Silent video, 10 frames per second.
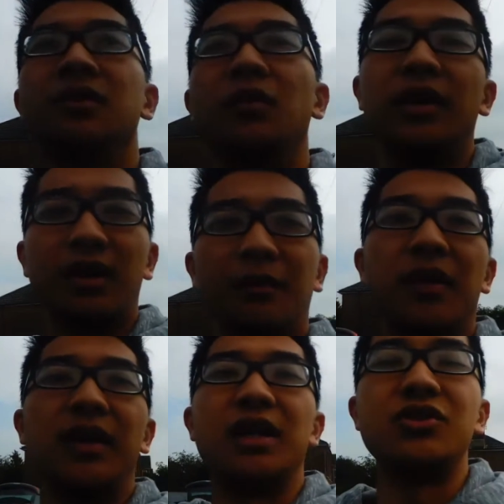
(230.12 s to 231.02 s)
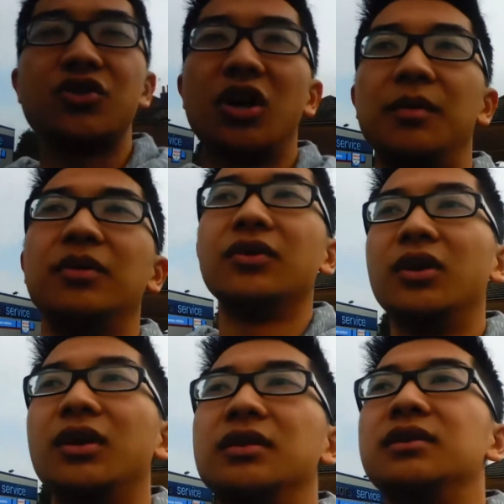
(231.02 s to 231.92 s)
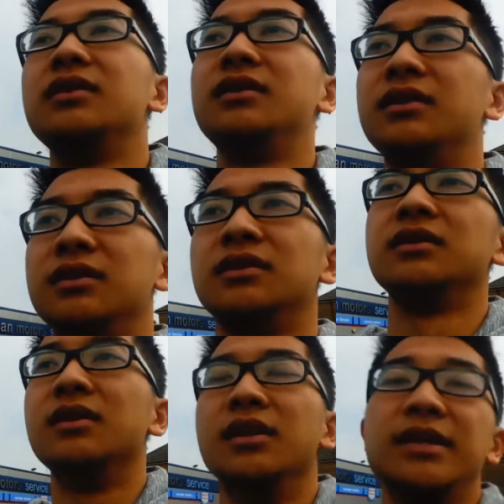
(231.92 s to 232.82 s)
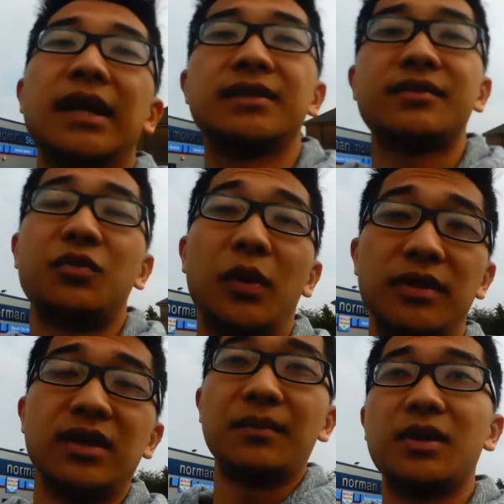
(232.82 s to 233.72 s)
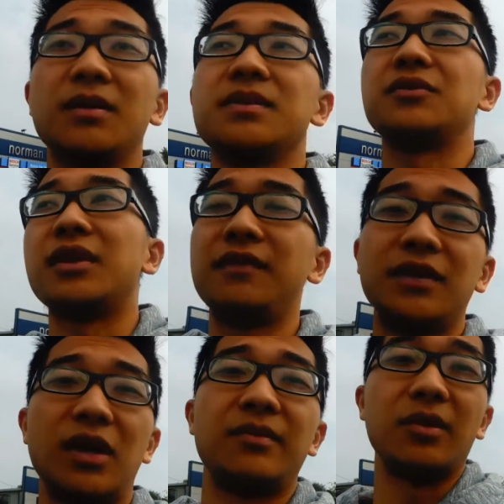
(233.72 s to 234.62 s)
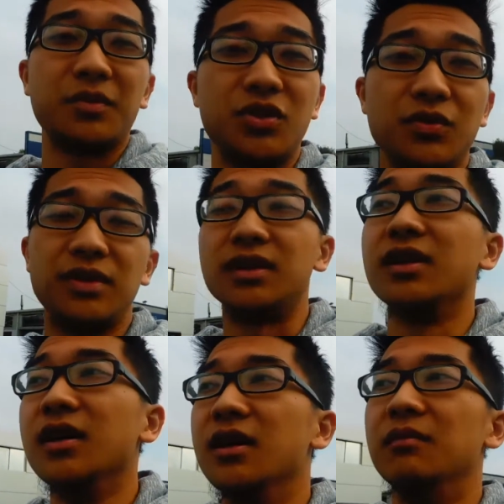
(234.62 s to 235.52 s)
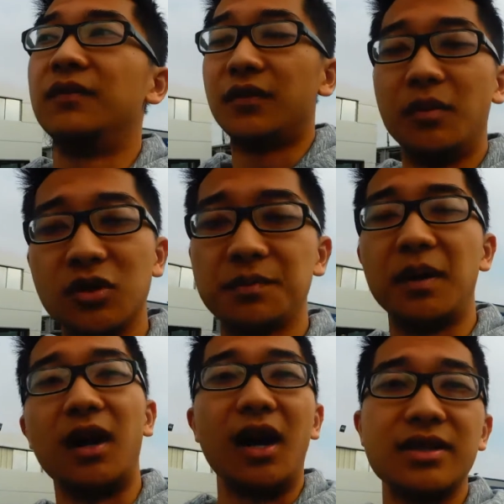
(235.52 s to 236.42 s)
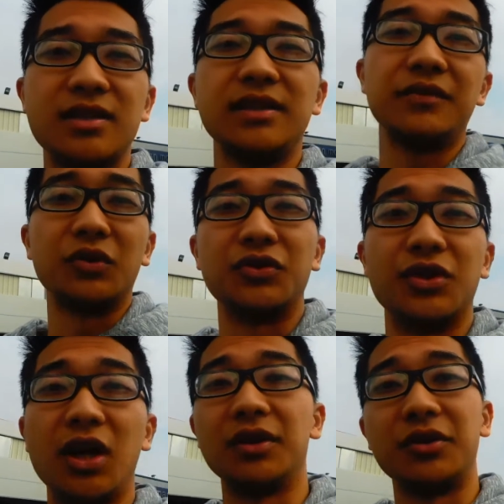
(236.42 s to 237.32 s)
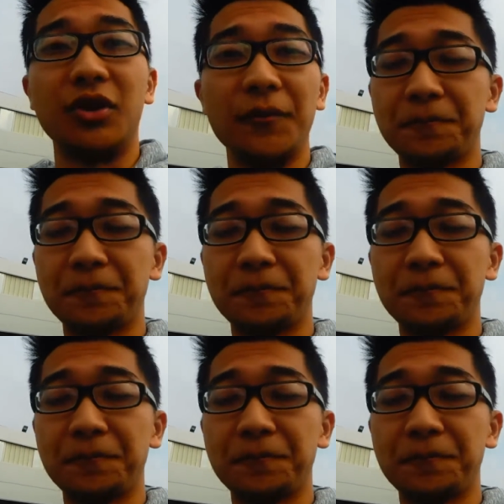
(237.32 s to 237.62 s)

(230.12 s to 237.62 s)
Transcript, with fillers: whether I'm gonna get a job or not yes when the time comes I'll definitely grab the opportunity but for most part I just leave it all to God you know